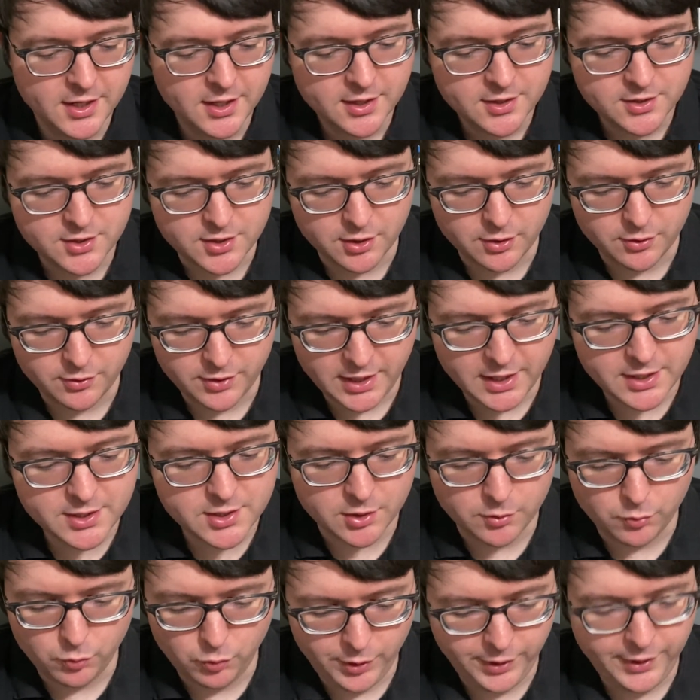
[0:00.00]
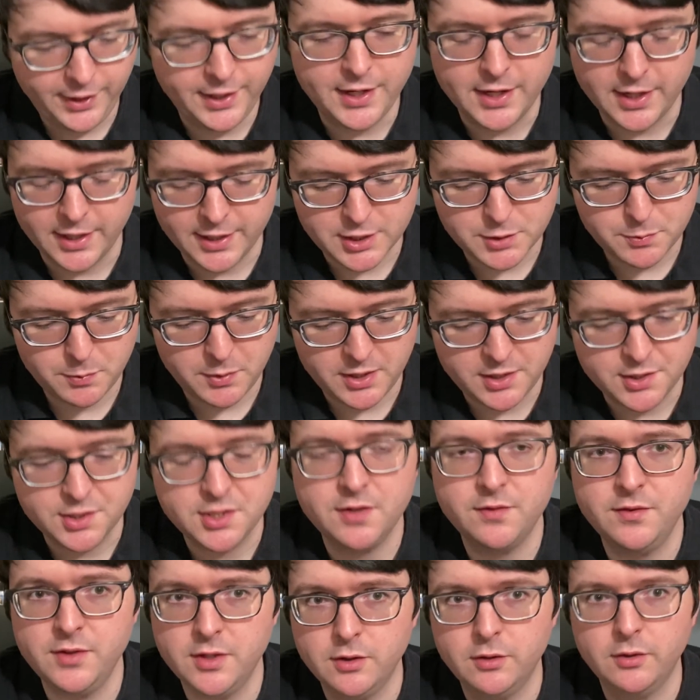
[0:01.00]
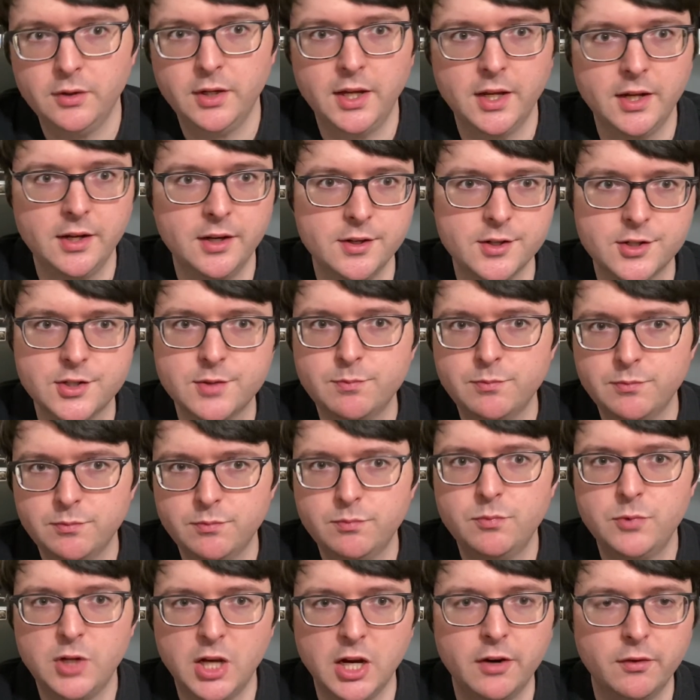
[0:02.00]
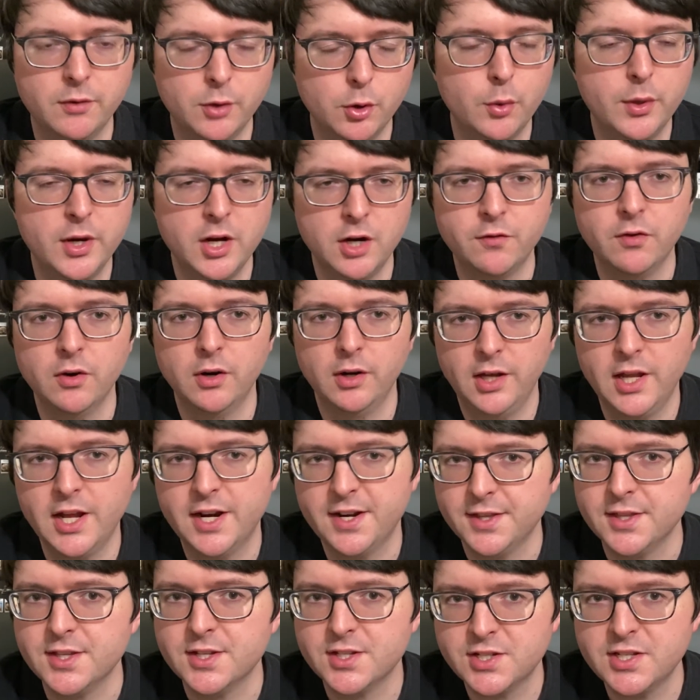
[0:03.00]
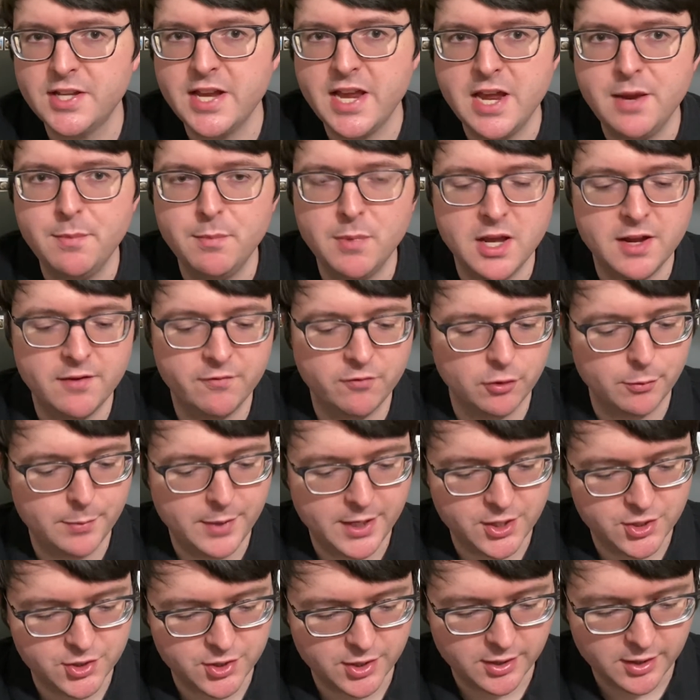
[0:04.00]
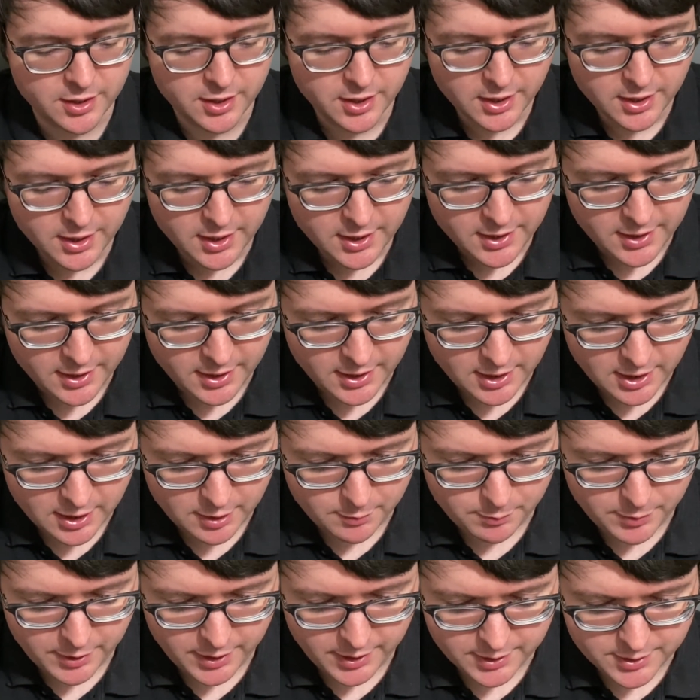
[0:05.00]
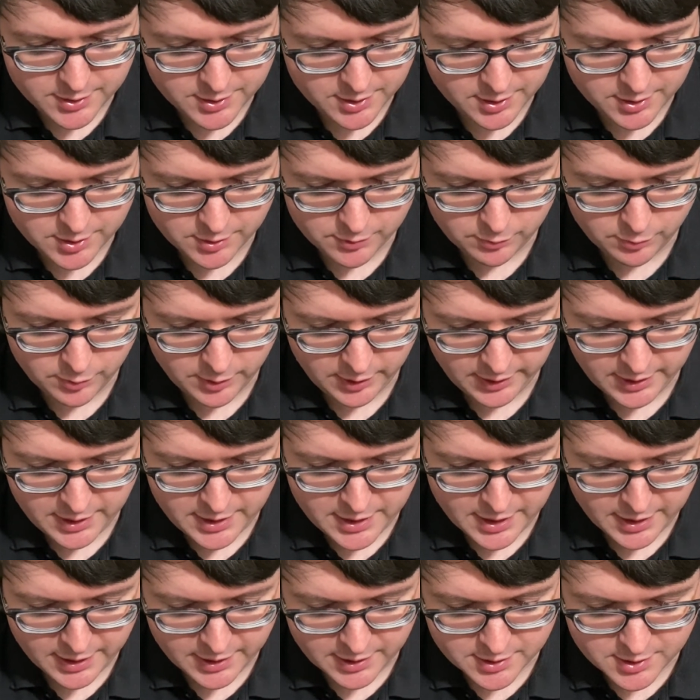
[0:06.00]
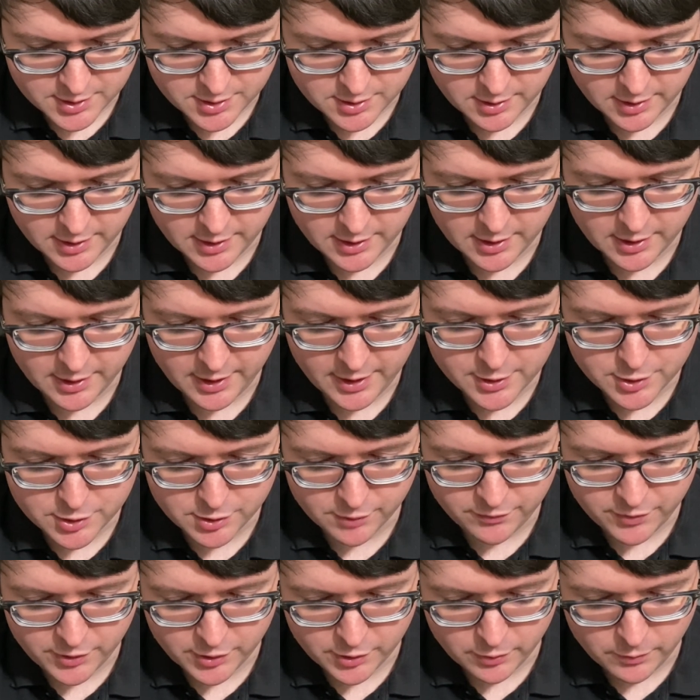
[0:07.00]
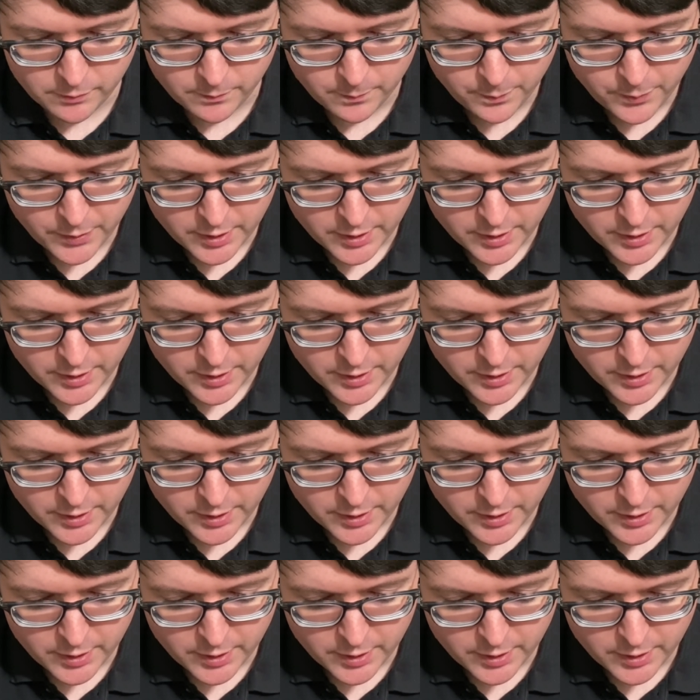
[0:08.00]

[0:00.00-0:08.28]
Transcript: so that's a really nice piece even though again it's going over a lot of the same information uh, but it's it's a really nice uh, interview.